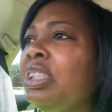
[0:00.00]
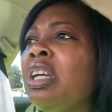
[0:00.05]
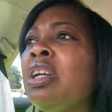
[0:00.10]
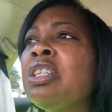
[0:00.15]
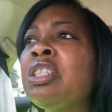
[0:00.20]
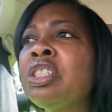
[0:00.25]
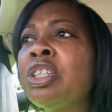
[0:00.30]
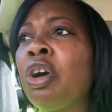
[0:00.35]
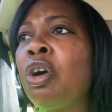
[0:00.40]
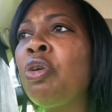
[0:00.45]

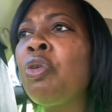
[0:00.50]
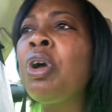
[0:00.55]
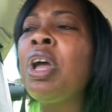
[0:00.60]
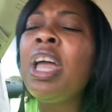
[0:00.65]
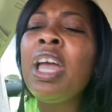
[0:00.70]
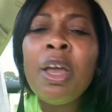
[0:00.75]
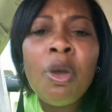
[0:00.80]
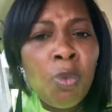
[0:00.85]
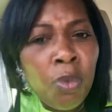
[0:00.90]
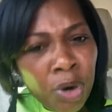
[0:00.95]
So
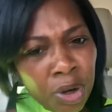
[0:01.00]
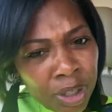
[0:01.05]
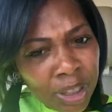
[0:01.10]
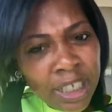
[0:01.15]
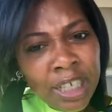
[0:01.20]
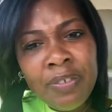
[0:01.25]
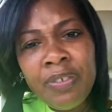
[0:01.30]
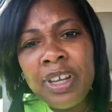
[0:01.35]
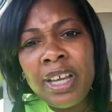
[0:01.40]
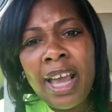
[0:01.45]
we're
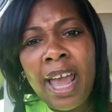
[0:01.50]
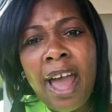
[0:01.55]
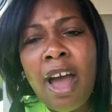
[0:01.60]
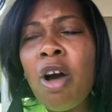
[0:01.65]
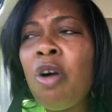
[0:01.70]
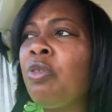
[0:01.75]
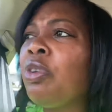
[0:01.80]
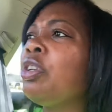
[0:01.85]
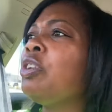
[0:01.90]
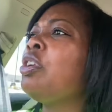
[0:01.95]
leaving
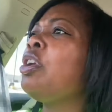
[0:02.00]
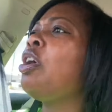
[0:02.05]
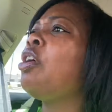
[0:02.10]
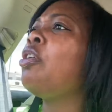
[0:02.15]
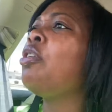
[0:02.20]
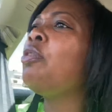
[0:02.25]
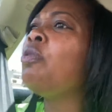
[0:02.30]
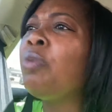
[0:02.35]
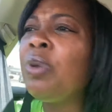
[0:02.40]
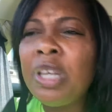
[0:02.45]
out, you
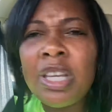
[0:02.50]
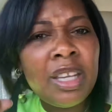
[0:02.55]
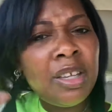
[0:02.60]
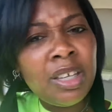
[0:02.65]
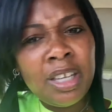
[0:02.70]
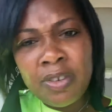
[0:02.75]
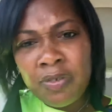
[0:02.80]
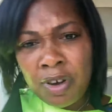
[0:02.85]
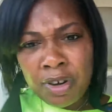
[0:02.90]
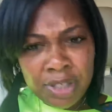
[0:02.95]
know, we
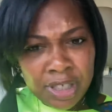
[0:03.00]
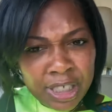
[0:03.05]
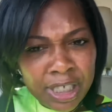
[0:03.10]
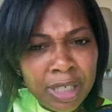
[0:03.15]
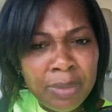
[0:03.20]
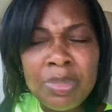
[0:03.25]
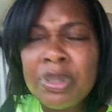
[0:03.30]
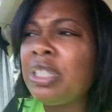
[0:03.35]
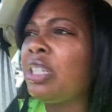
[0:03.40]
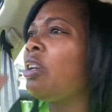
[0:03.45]
give our
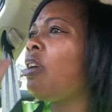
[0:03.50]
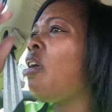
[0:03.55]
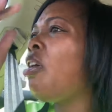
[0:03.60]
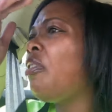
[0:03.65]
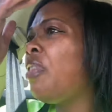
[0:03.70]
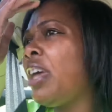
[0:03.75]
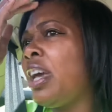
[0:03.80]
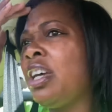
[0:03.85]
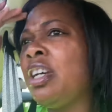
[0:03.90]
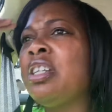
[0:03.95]
tips and all
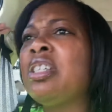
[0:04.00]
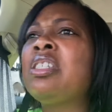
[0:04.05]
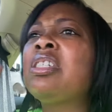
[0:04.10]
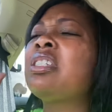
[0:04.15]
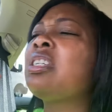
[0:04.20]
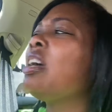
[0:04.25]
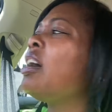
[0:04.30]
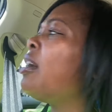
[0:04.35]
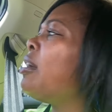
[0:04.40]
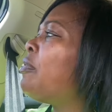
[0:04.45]
that good
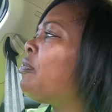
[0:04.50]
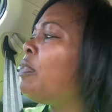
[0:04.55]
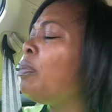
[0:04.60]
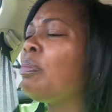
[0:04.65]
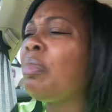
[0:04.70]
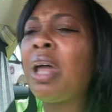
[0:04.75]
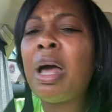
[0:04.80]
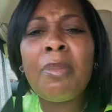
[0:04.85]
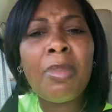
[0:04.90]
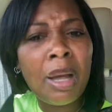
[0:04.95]
stuff and
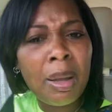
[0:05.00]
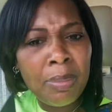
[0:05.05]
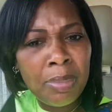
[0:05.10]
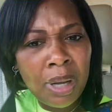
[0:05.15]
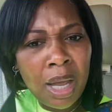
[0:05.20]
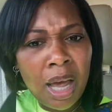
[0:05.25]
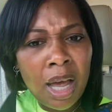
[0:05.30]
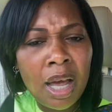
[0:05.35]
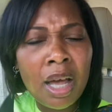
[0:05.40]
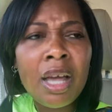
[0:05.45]
blah blah
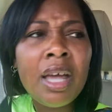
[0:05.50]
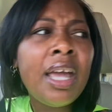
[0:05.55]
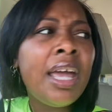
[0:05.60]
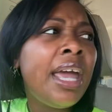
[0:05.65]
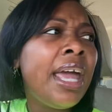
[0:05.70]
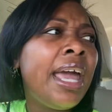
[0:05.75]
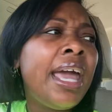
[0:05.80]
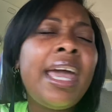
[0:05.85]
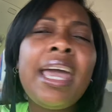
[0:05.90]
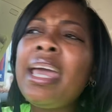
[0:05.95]
blah,
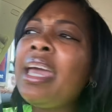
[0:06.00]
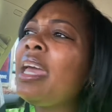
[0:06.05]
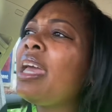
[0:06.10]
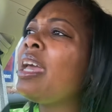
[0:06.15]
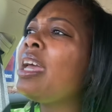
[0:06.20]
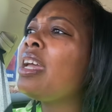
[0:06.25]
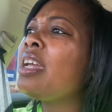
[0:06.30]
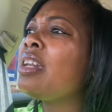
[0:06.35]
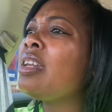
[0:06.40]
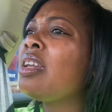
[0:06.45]

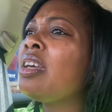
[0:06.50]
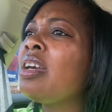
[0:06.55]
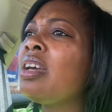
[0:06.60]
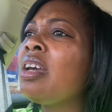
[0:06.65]
and